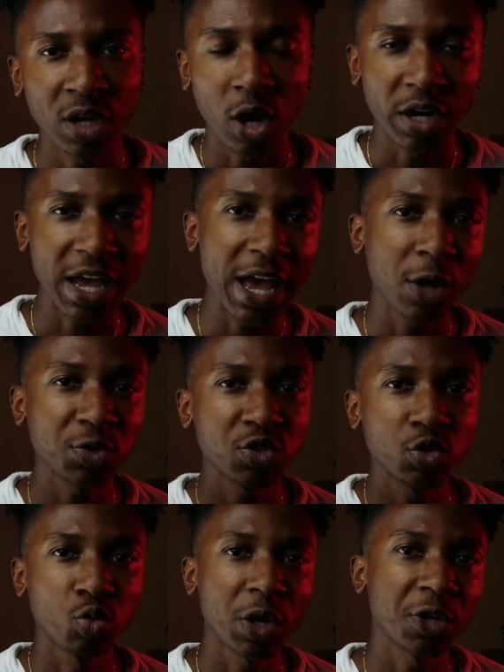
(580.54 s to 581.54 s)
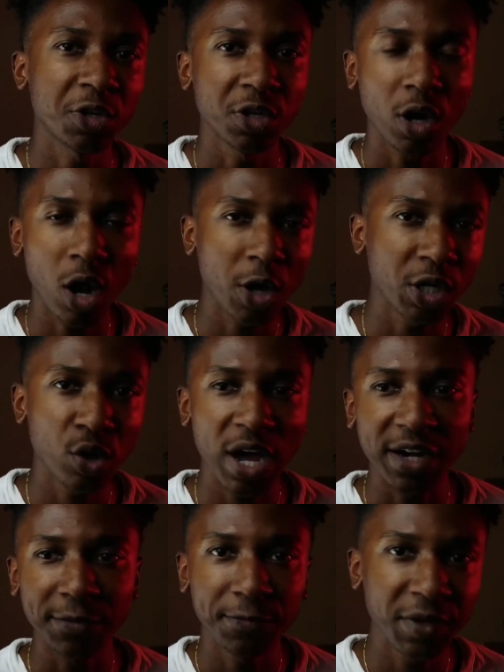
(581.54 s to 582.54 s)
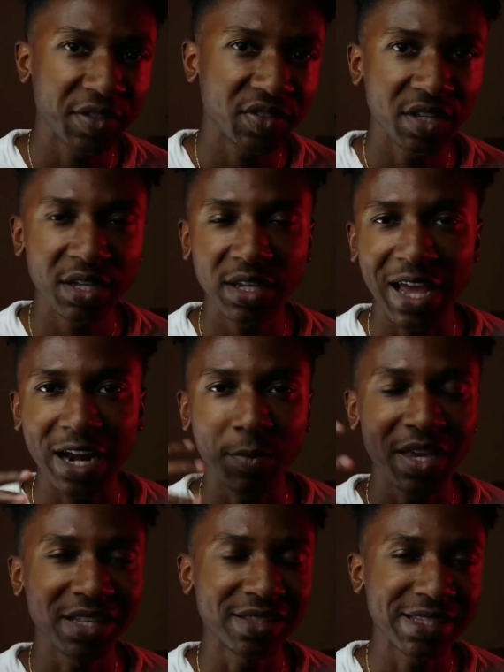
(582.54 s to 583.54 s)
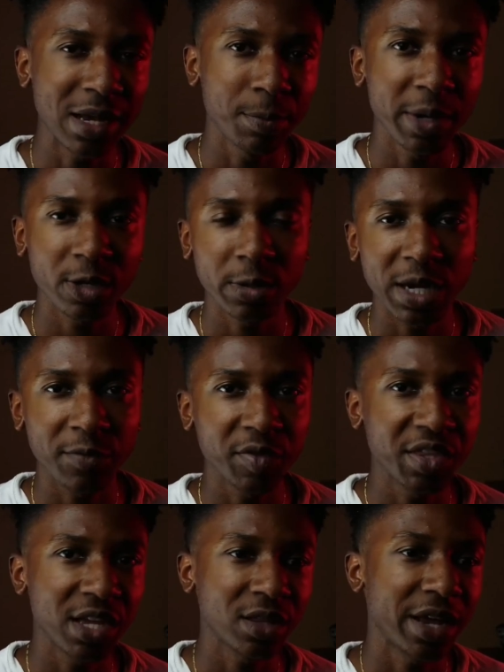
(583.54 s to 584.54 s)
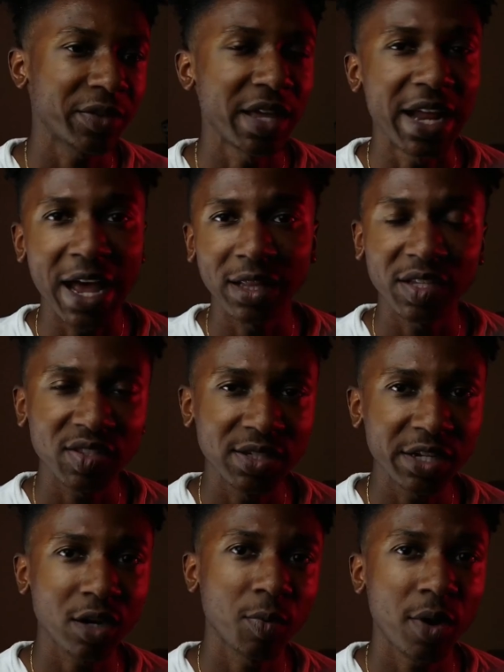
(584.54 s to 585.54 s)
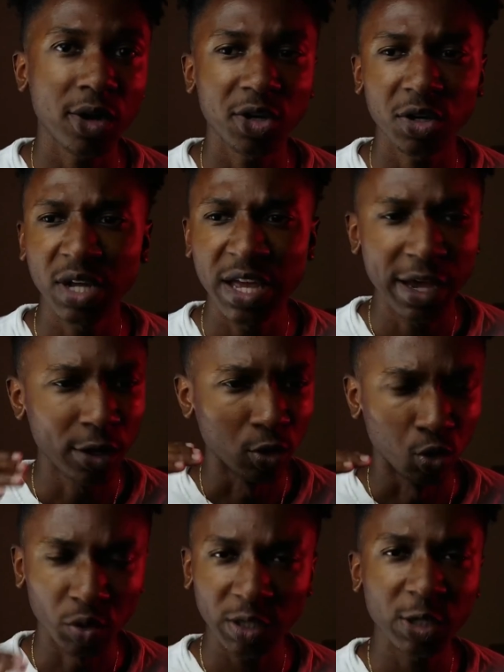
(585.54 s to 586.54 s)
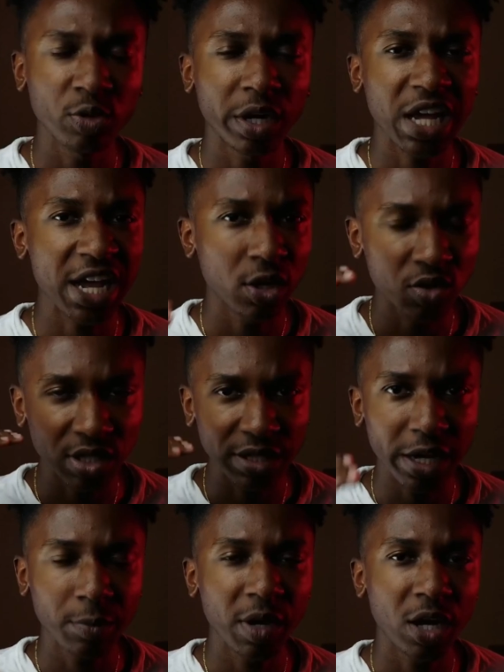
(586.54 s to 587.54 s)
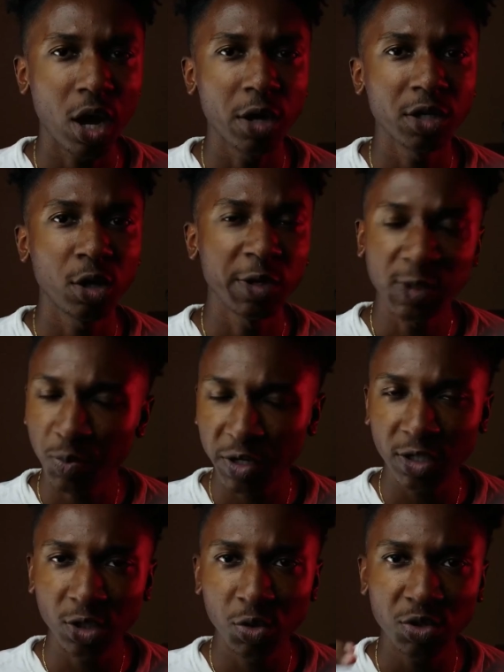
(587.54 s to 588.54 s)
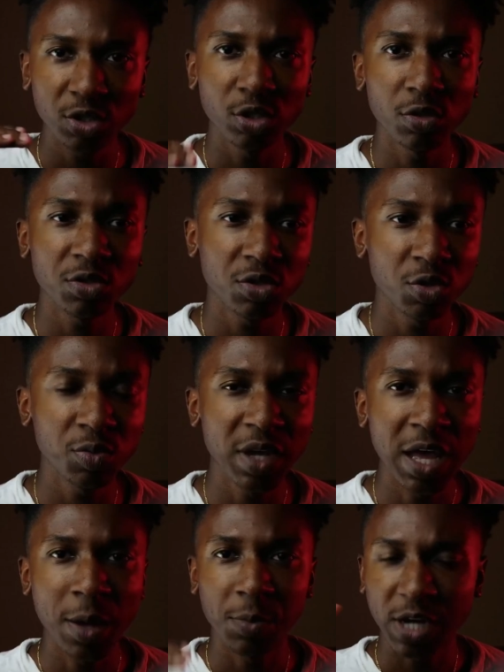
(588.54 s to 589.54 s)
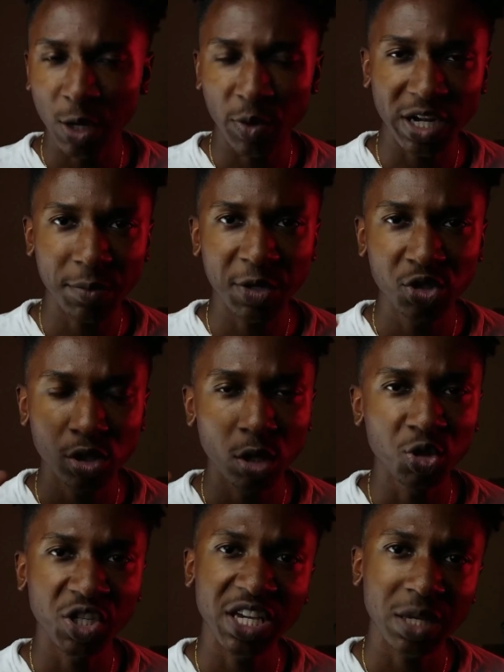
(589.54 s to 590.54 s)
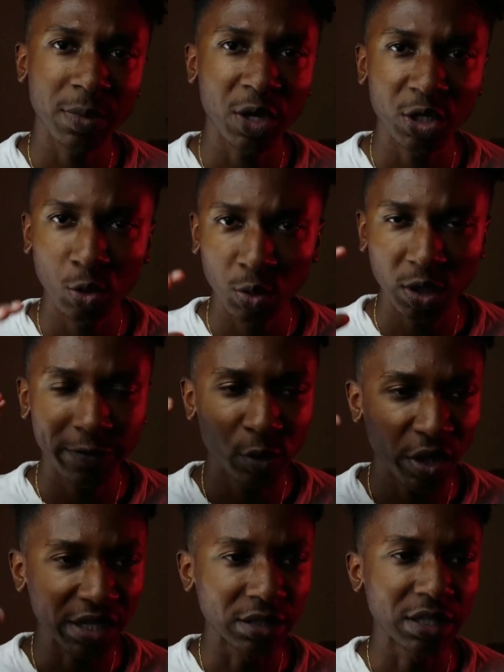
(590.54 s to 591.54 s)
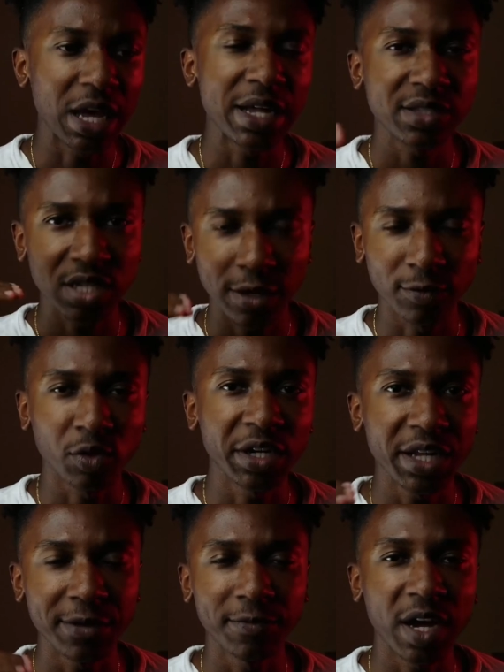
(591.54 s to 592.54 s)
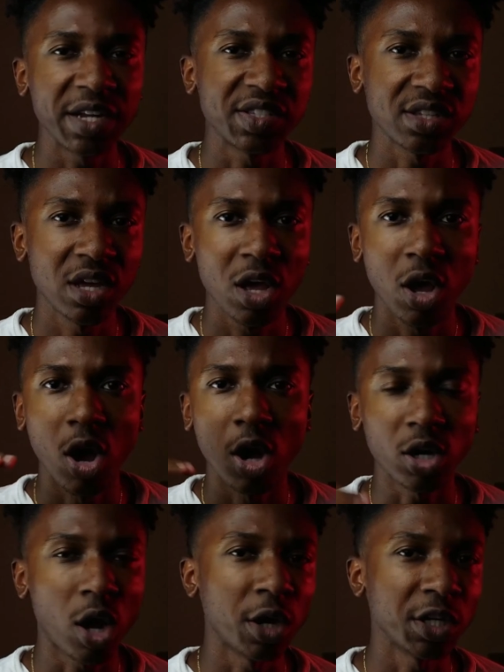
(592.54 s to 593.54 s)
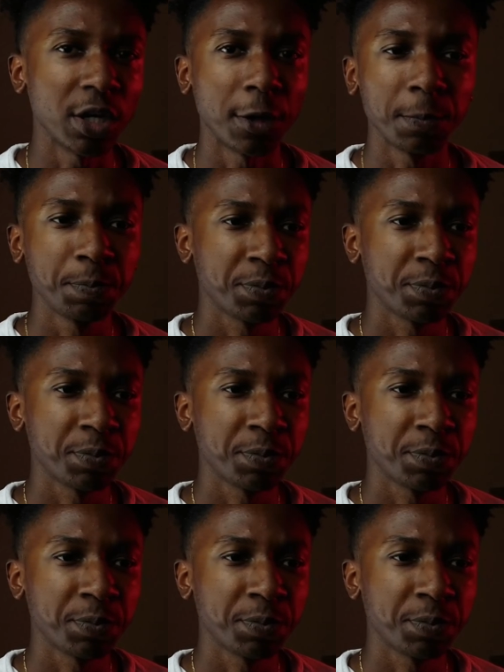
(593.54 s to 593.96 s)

on how to render your audio, how to fix it, how to make it sound better and everything like that. Alex Knickerbocker, really great guy, knows a lot about audio. He's pretty new to YouTube, but I recommend you go check him out. He will give you a lot of great advice on audio.